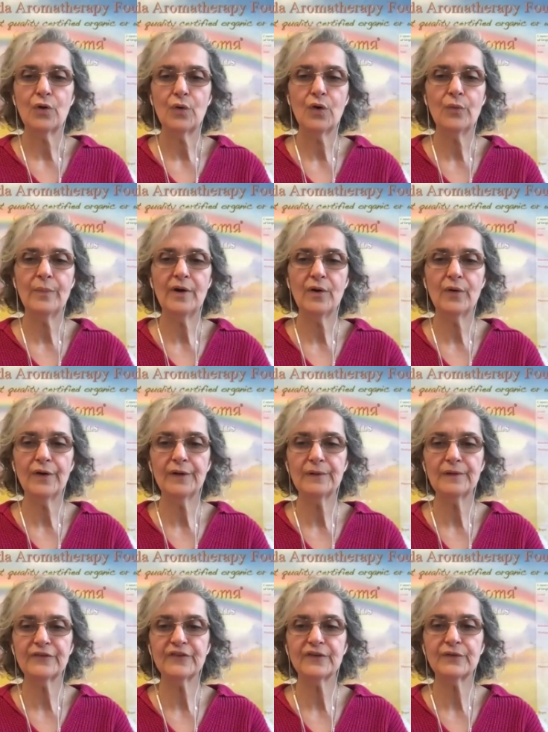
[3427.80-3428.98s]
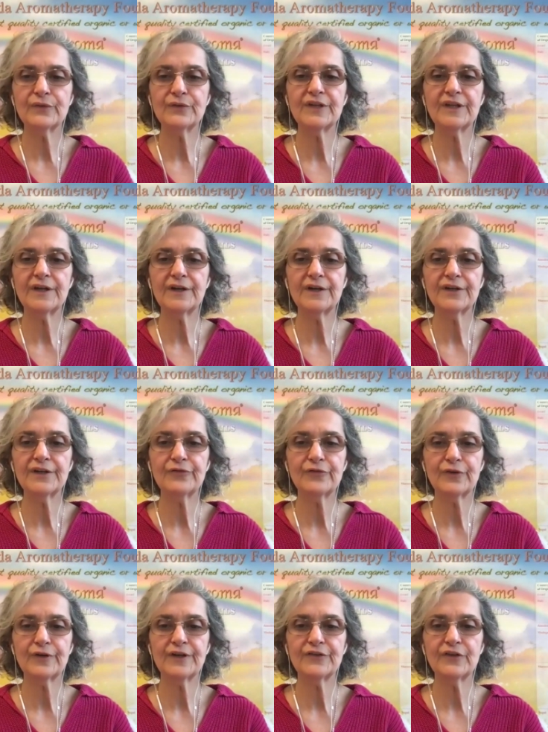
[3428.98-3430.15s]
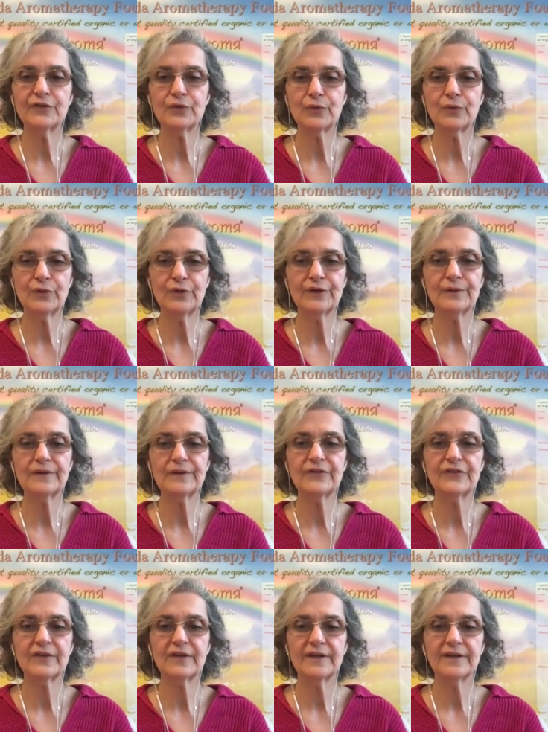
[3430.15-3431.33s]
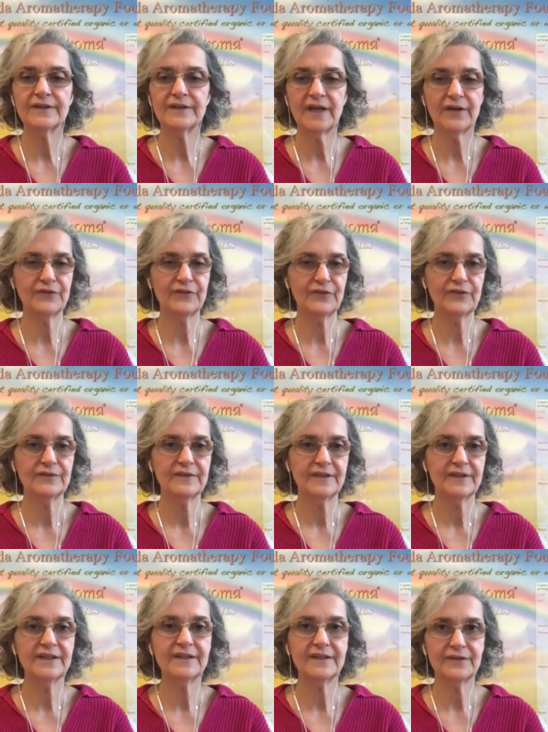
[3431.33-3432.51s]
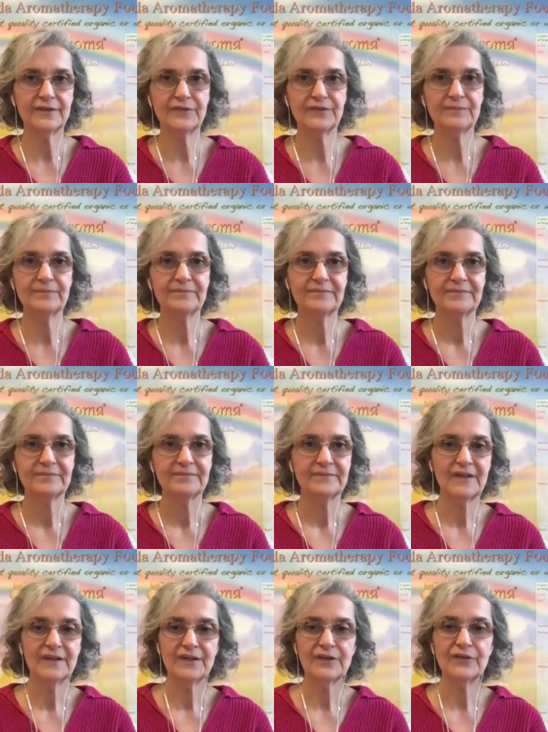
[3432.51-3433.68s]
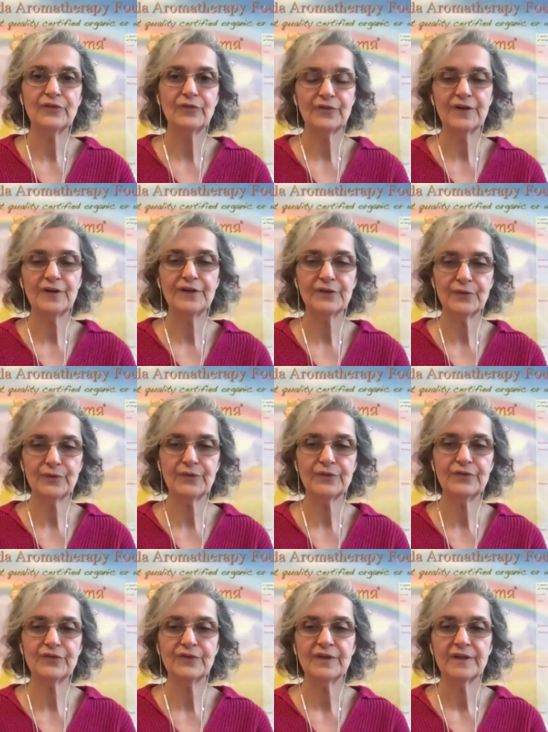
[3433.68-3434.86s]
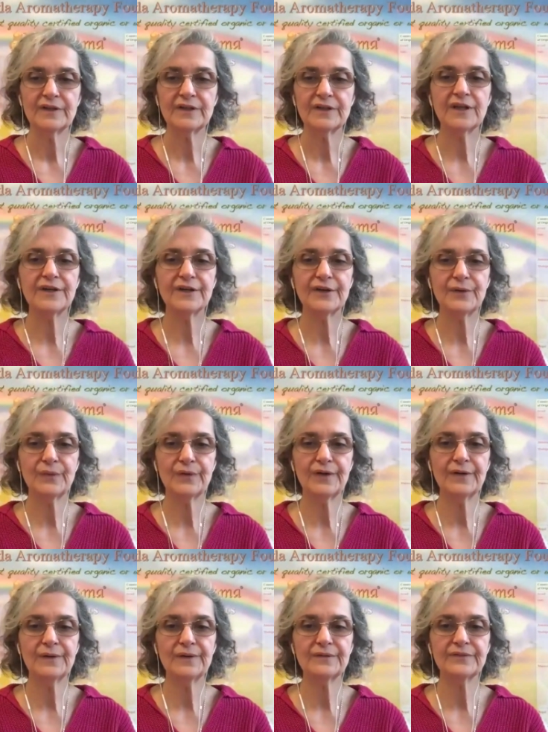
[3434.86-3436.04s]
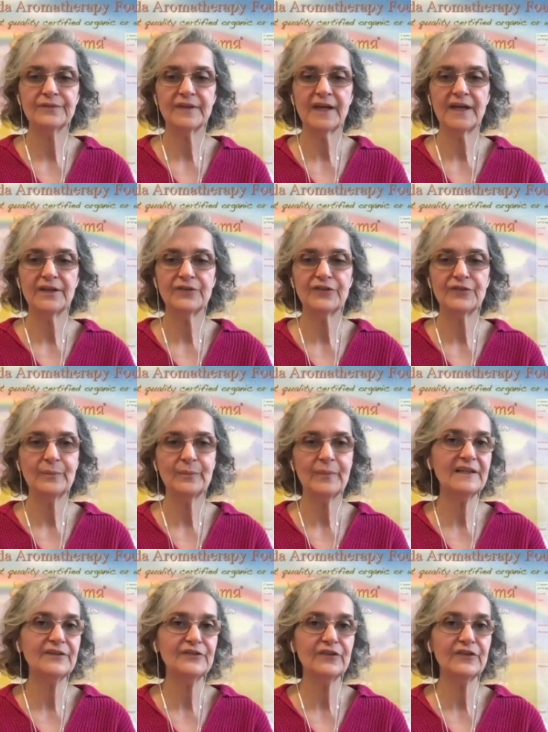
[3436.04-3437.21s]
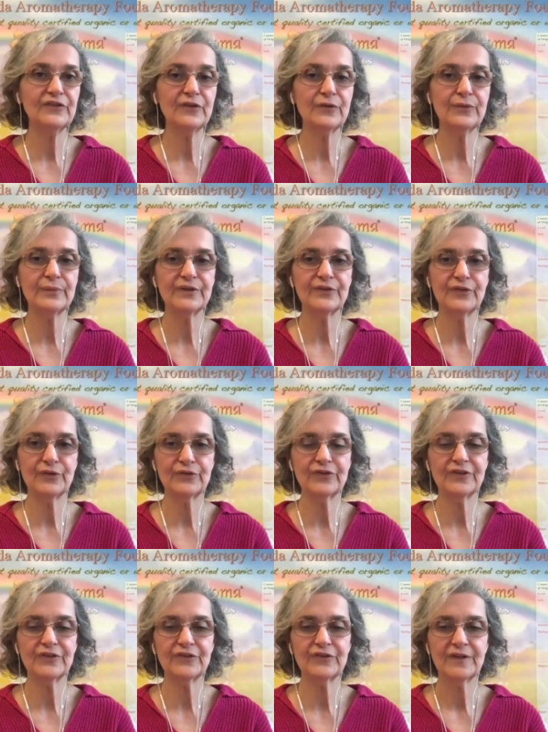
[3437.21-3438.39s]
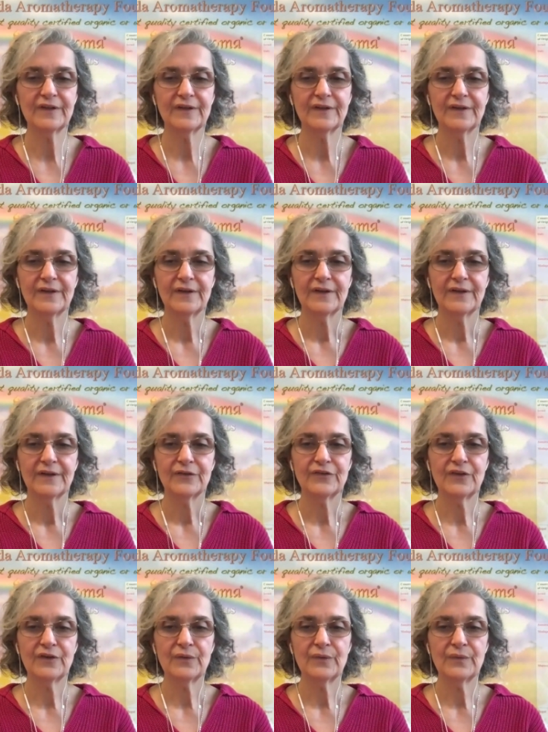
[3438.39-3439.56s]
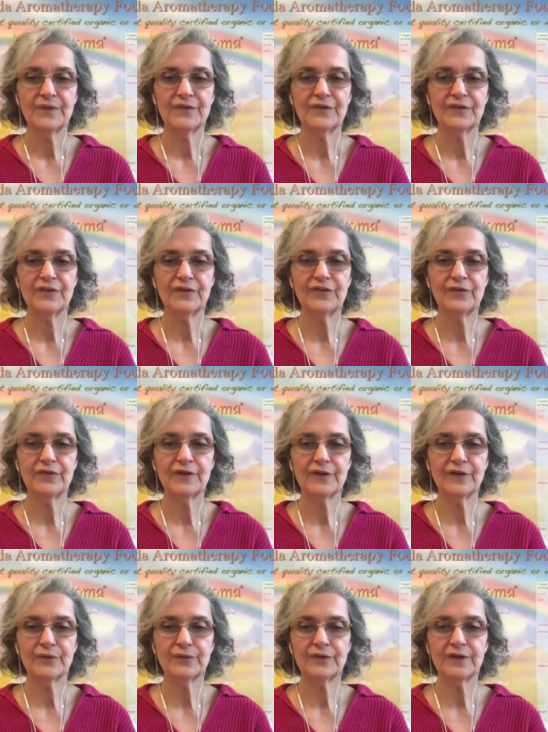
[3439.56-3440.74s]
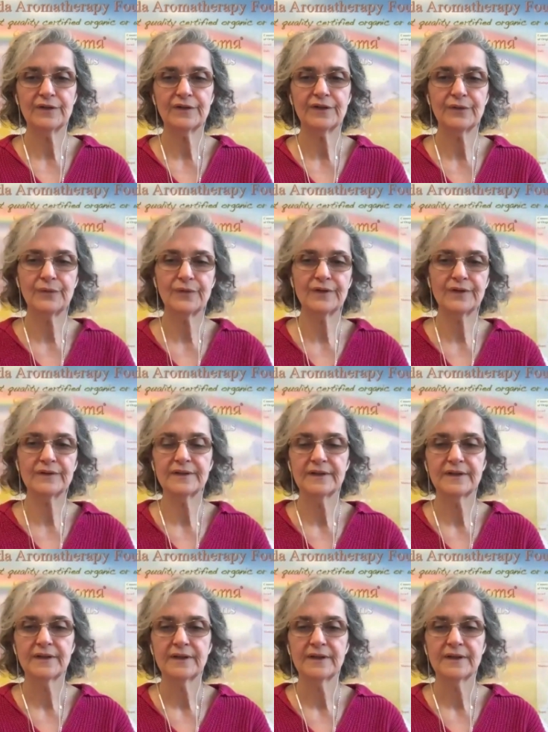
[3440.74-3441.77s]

jojoba oil is a good carrier for essential oils. Yes, it is. It is a very good carrier oil that balances the 3 doshas. So it's a very good carrier oil.